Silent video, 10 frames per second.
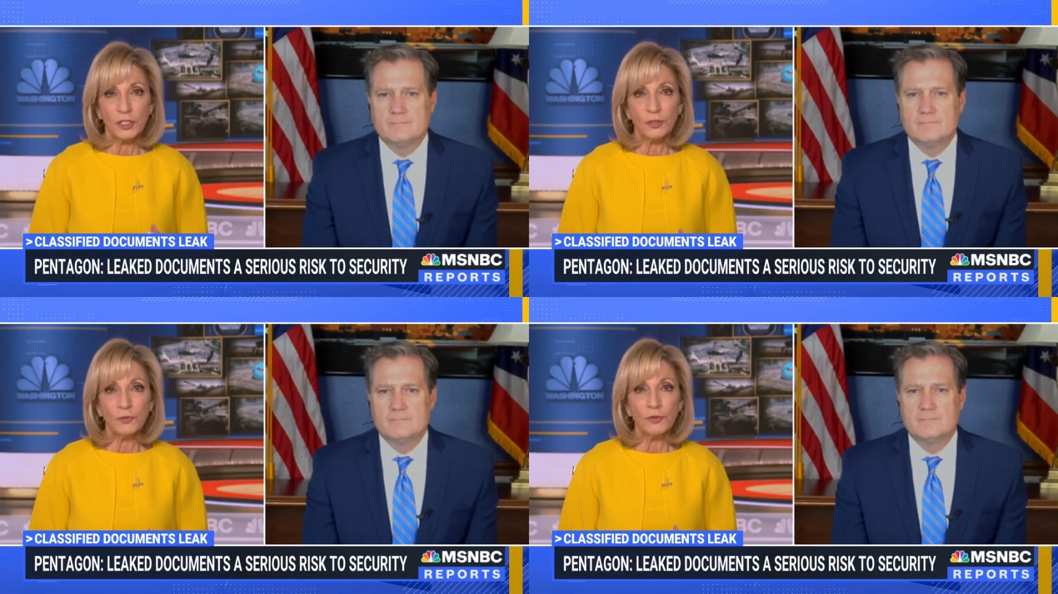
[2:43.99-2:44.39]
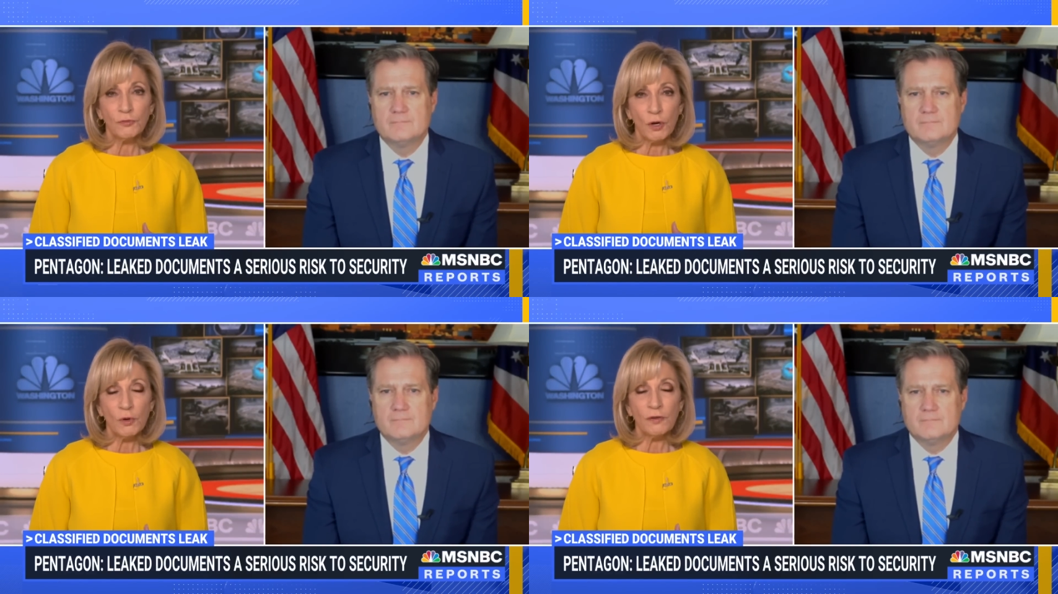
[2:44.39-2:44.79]
Speaker 1: Do we
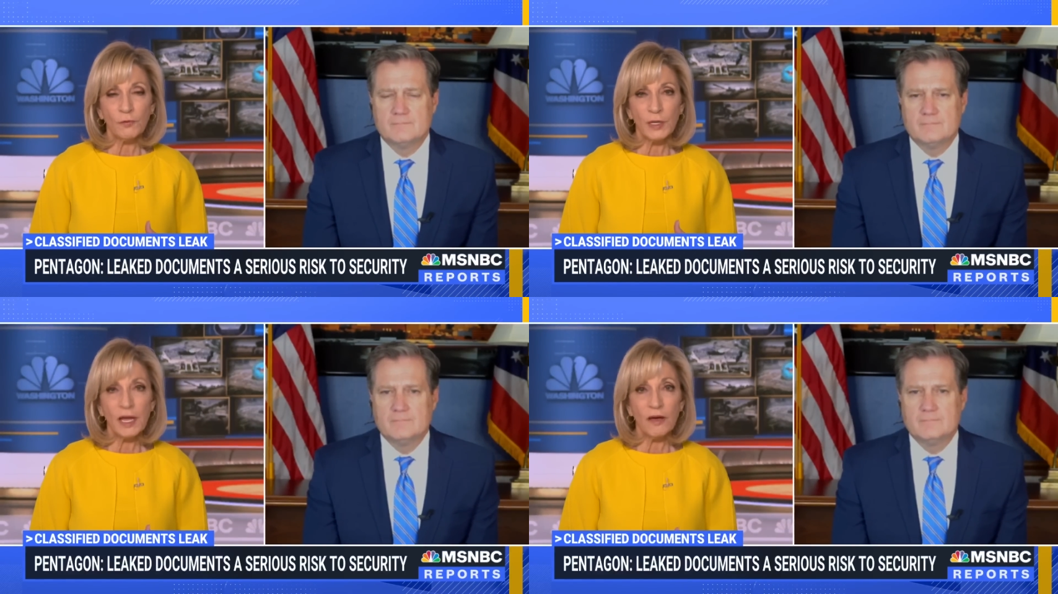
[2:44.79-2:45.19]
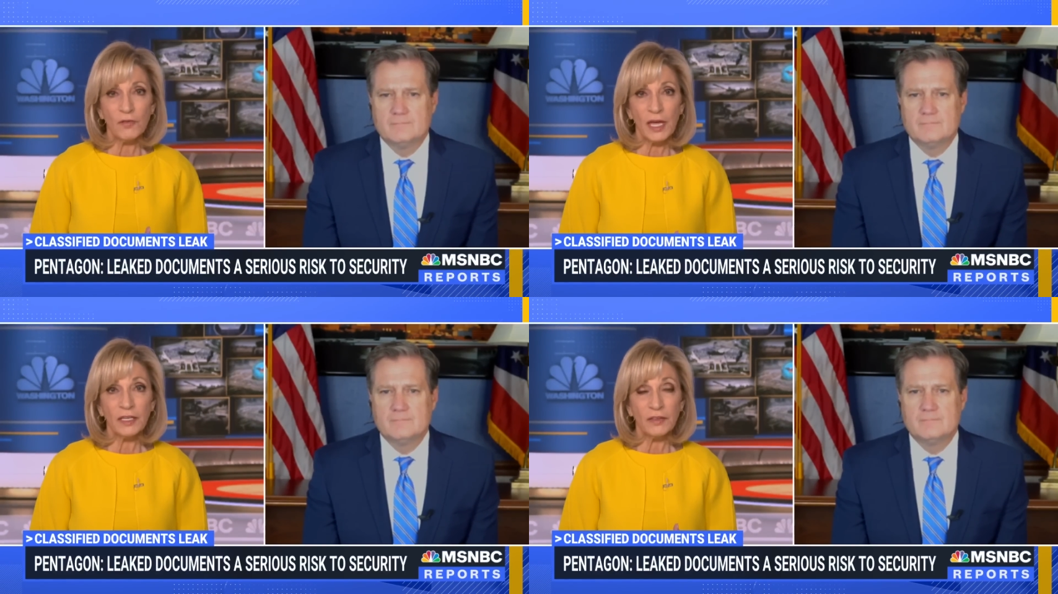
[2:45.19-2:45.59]
know if we
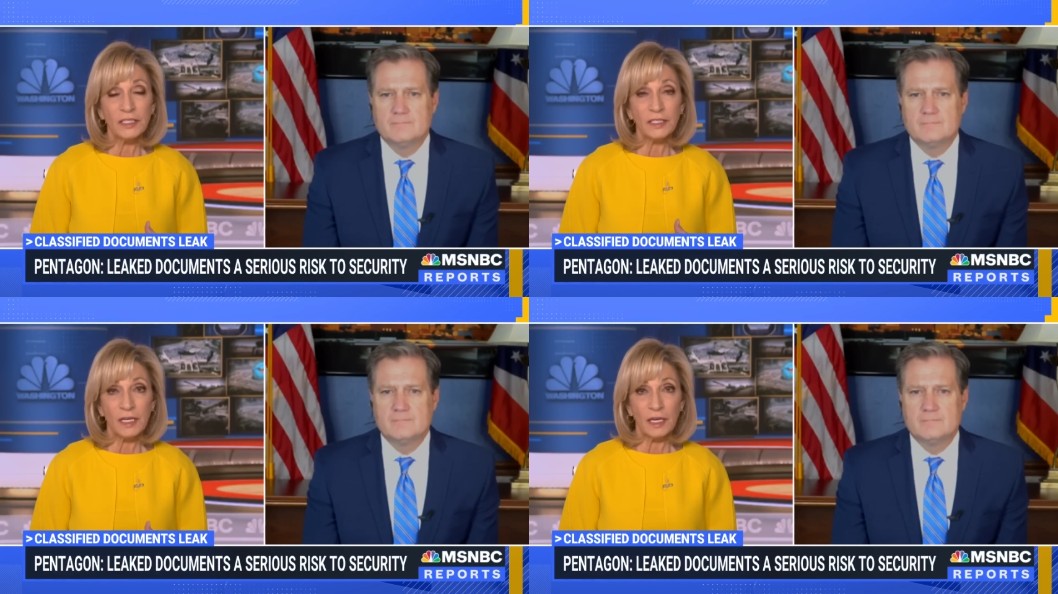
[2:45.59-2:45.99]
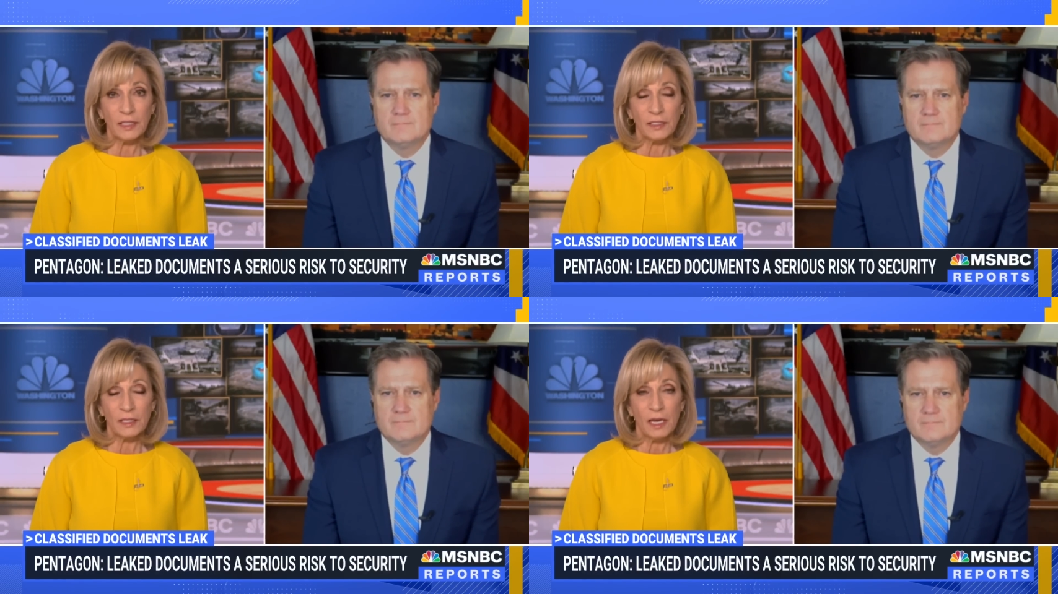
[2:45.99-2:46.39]
have that in this
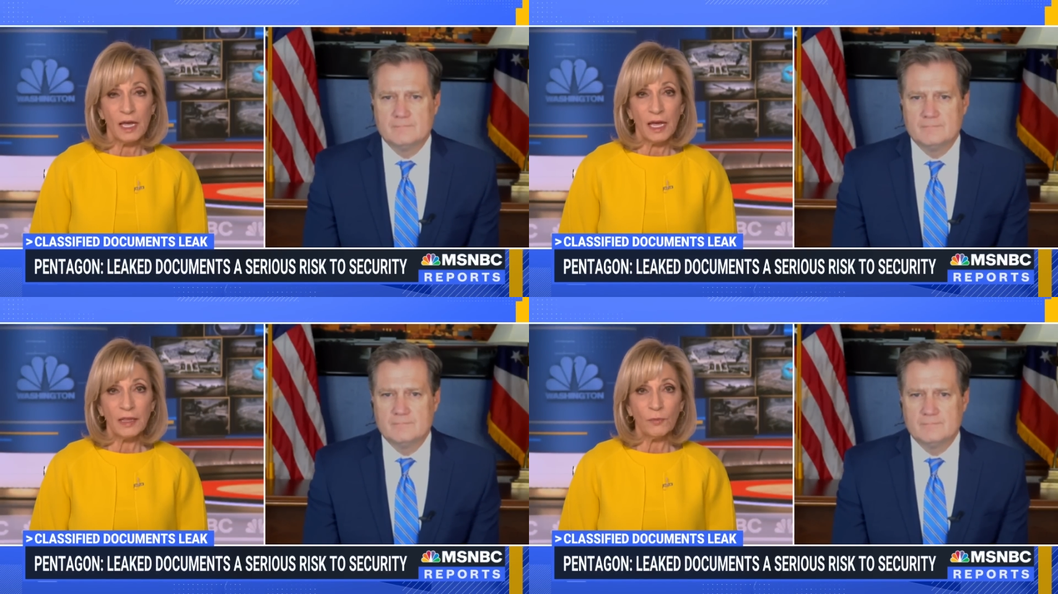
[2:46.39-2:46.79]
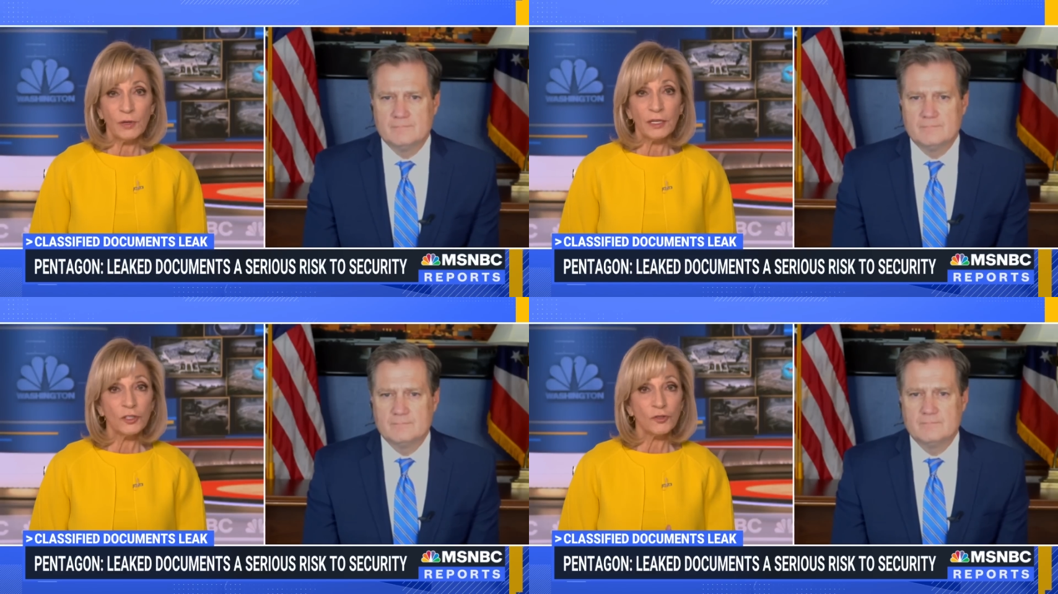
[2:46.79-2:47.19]
case and that
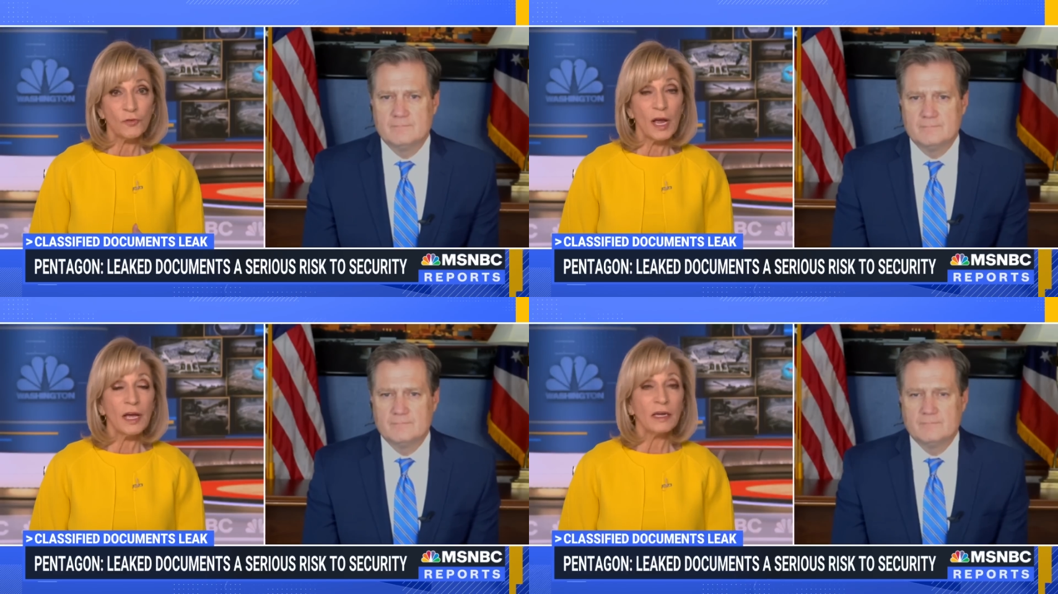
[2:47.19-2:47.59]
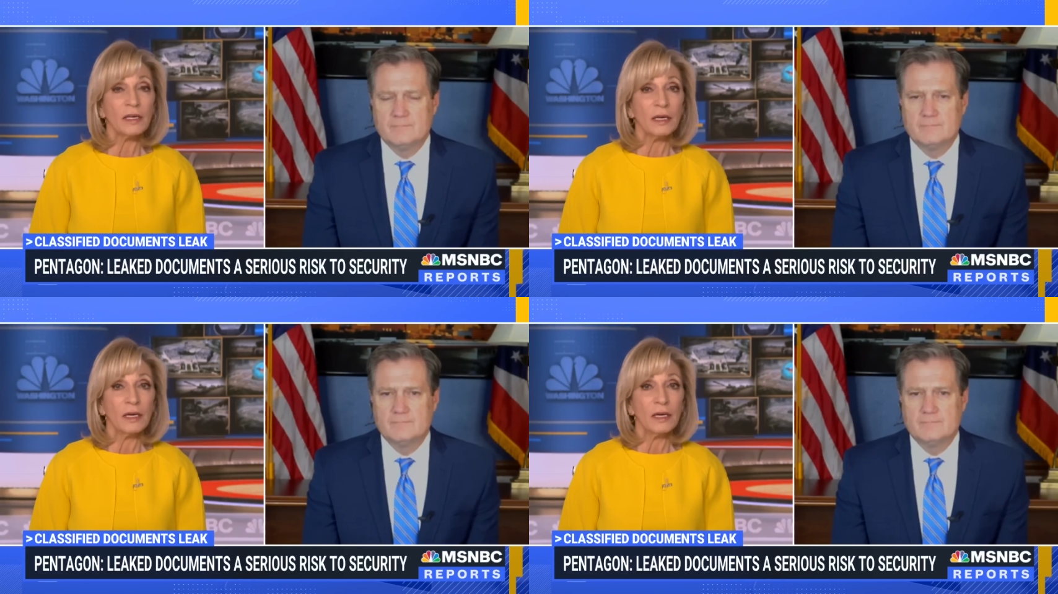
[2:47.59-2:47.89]
we can track